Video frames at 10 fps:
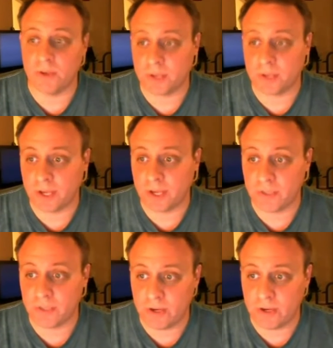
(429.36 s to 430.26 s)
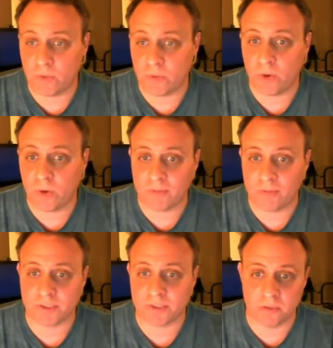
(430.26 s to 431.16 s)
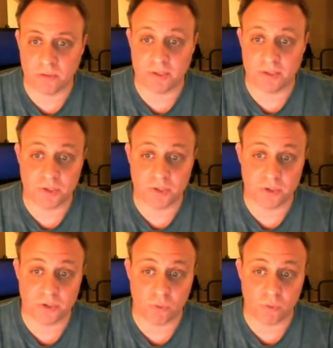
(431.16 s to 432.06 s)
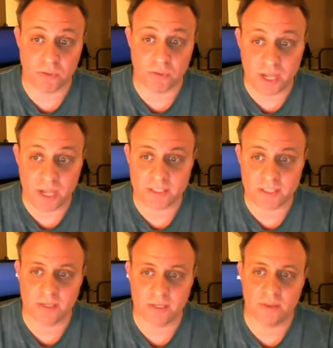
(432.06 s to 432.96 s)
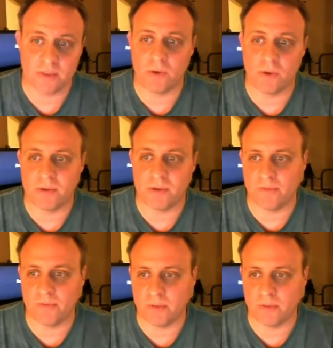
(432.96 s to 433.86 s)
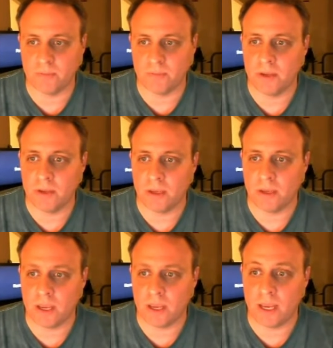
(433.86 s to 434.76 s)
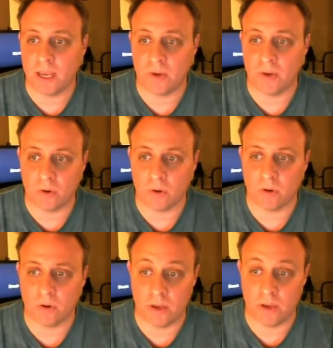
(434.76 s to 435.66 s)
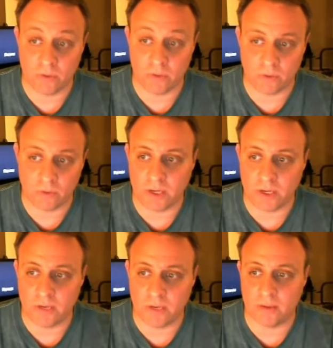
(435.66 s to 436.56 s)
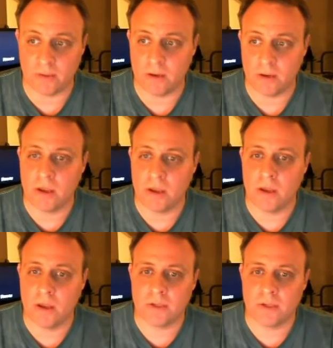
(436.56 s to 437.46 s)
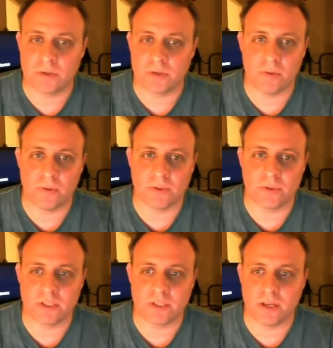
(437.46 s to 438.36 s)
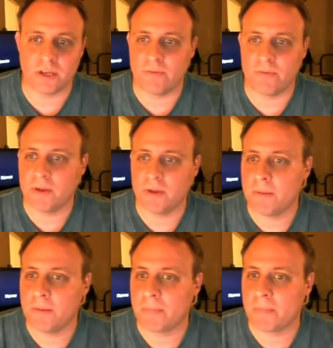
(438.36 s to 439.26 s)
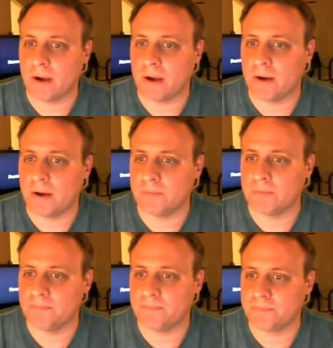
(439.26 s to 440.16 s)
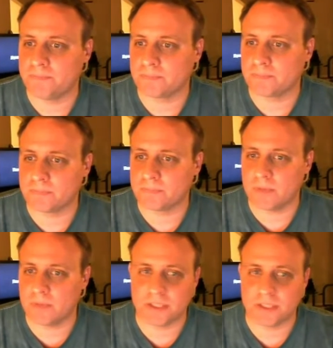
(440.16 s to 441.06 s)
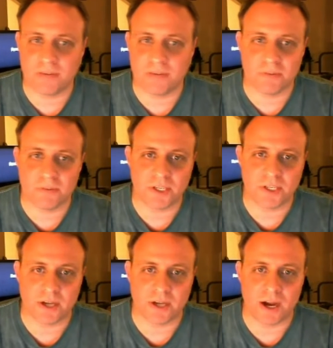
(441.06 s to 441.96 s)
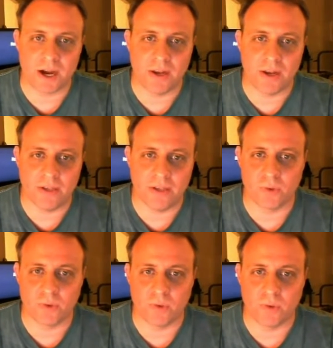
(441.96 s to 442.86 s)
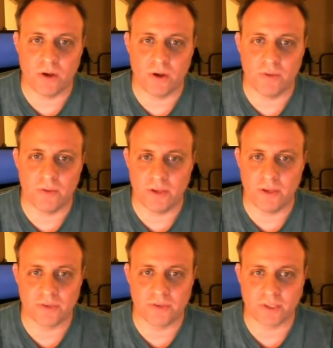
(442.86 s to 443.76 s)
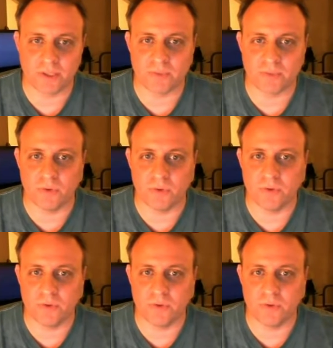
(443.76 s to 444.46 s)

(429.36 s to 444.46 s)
KJV would have us to believe that the Jews will possess the remnant of Edom. And of all the heathen. So in other words, instead of them seeking God, the Israelites will